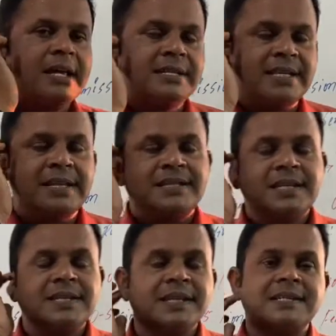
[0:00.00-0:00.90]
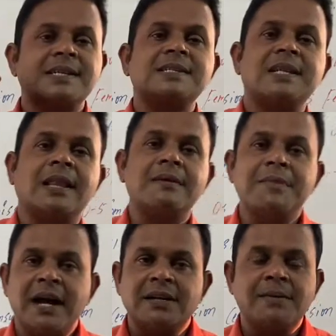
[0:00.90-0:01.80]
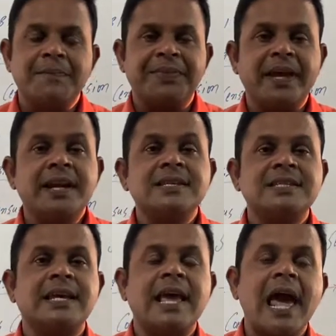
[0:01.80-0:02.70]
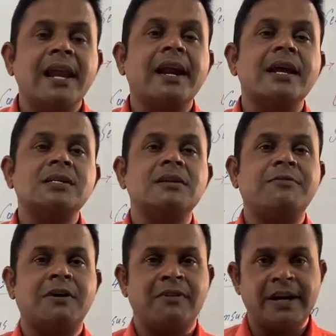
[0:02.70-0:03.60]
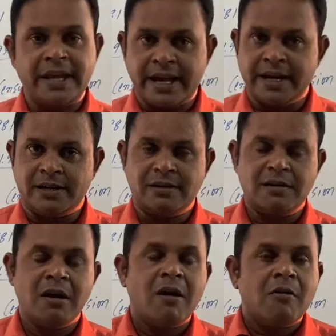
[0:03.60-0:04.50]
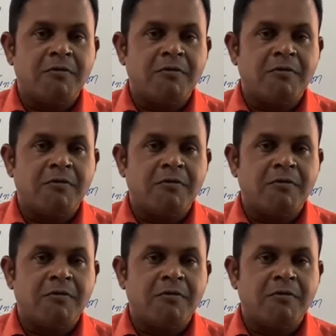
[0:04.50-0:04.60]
Census in the sense nothing but it is a calculation for one decade.